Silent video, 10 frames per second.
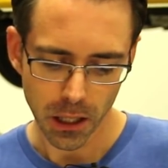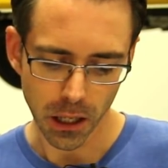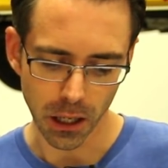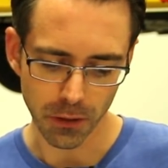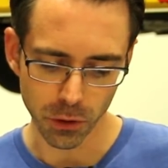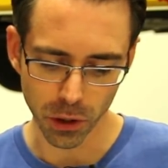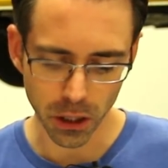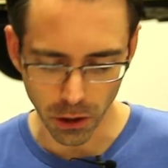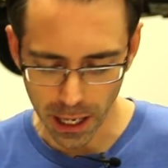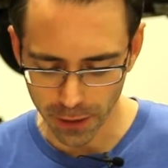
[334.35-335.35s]
If you look
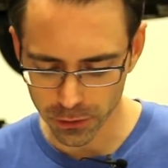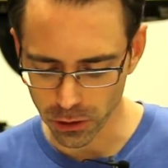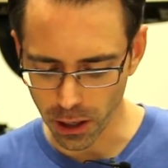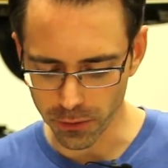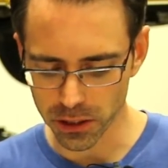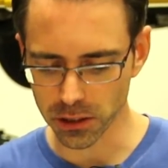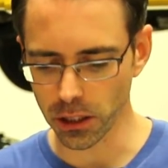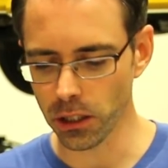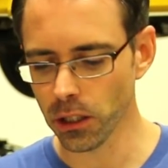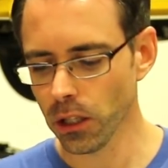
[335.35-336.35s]
at our after,
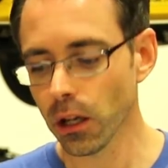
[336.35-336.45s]
obviously